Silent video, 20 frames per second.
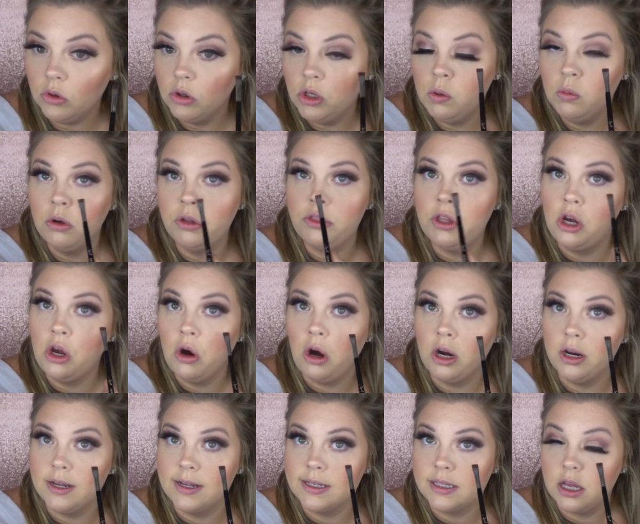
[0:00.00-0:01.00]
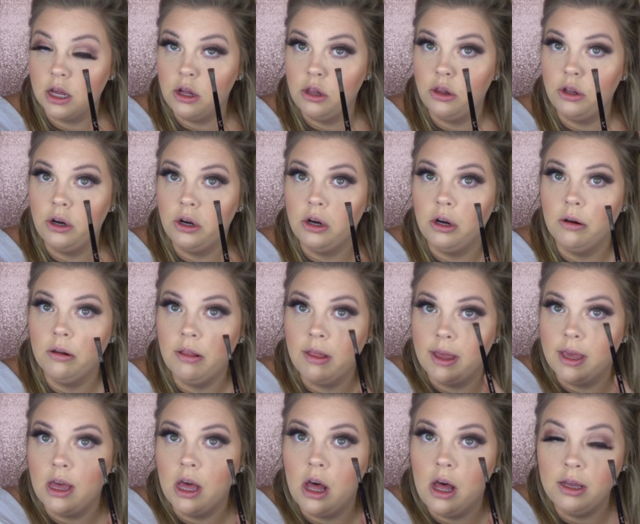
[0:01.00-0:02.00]
you want the darkest color
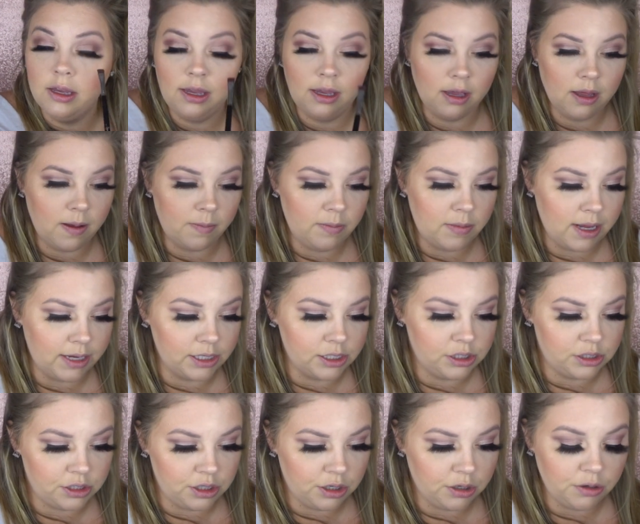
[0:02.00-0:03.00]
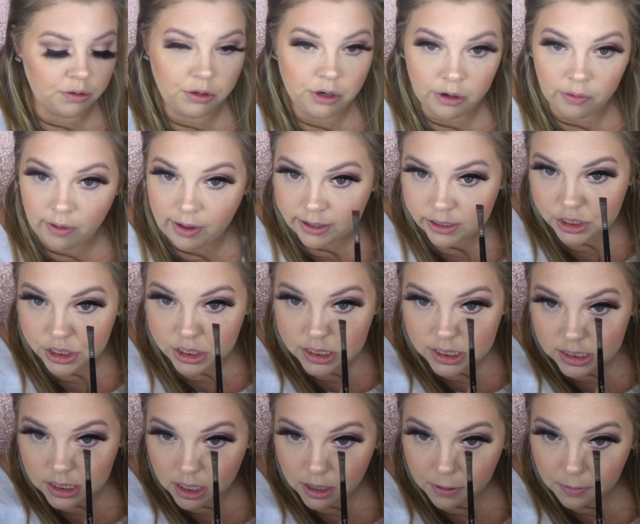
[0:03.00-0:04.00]
like hugging up next to your
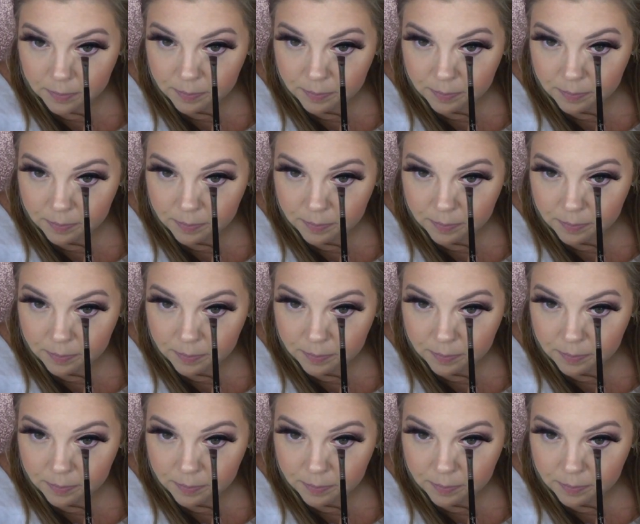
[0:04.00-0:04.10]
lashes,